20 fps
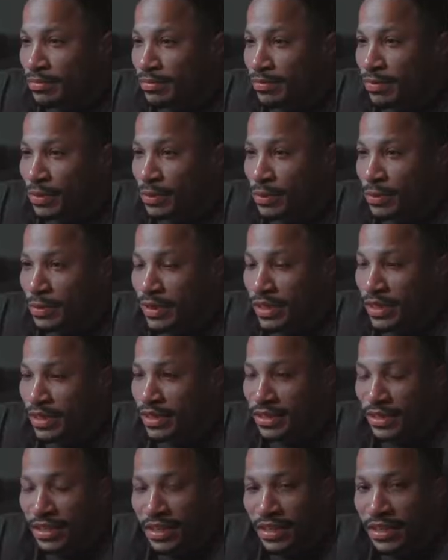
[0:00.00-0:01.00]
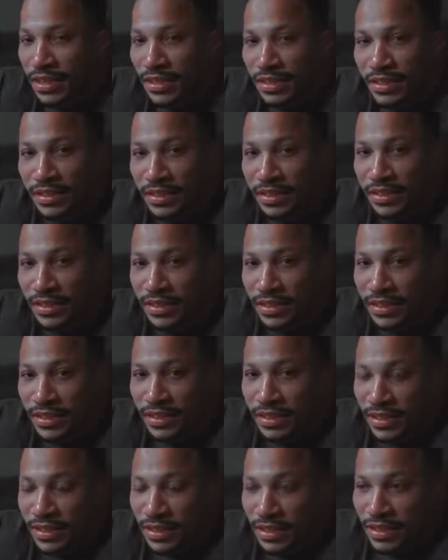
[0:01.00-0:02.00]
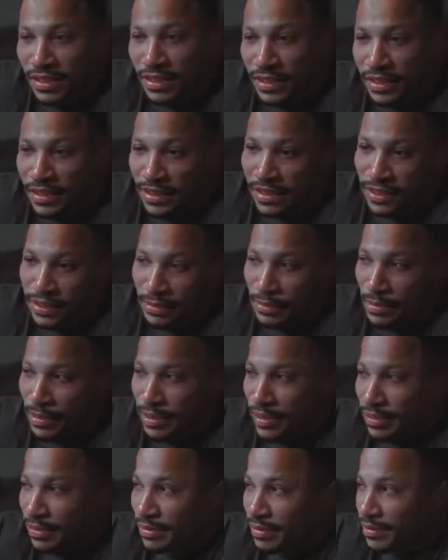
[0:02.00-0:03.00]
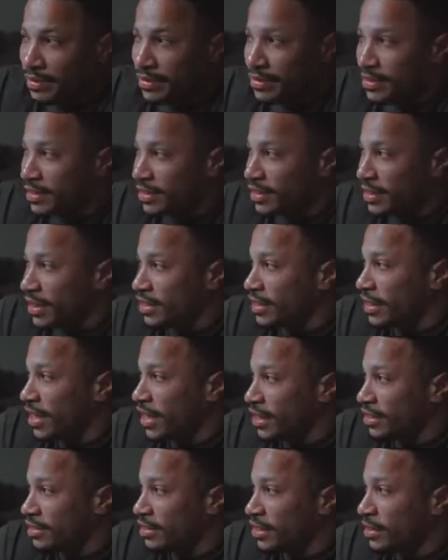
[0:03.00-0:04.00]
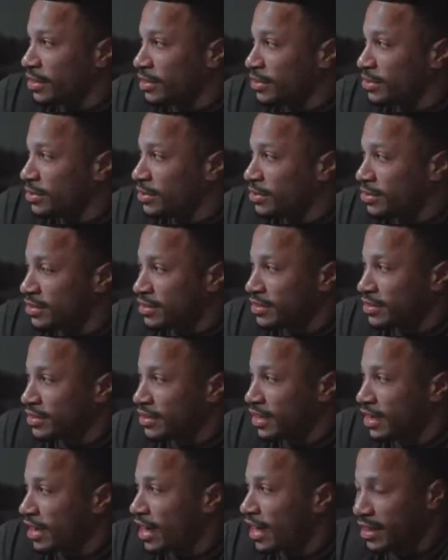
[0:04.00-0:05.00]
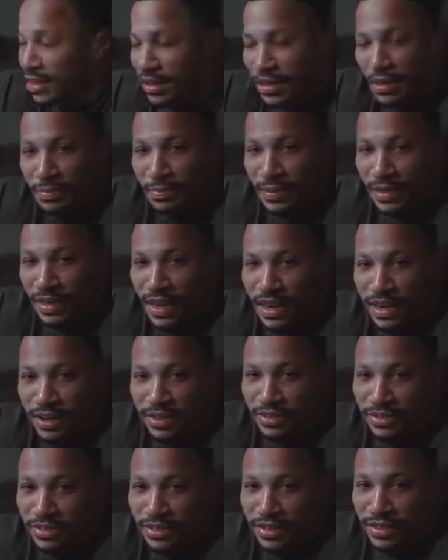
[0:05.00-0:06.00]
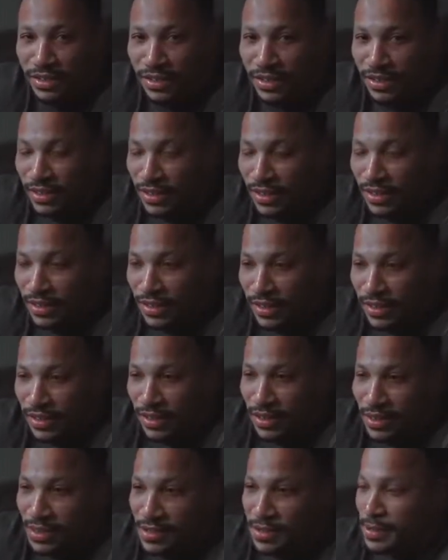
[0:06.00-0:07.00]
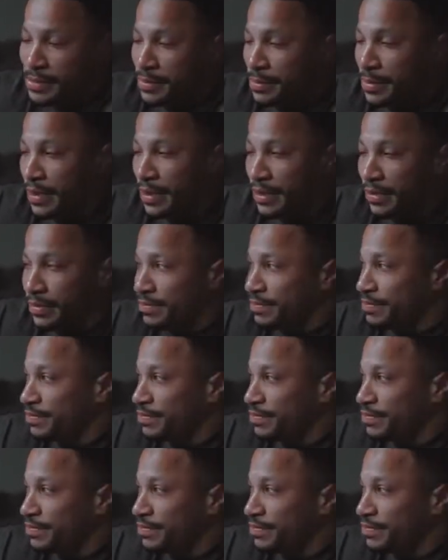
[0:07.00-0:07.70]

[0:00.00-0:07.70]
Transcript: food plan today, but that's how it goes. It's a lot of up and down, but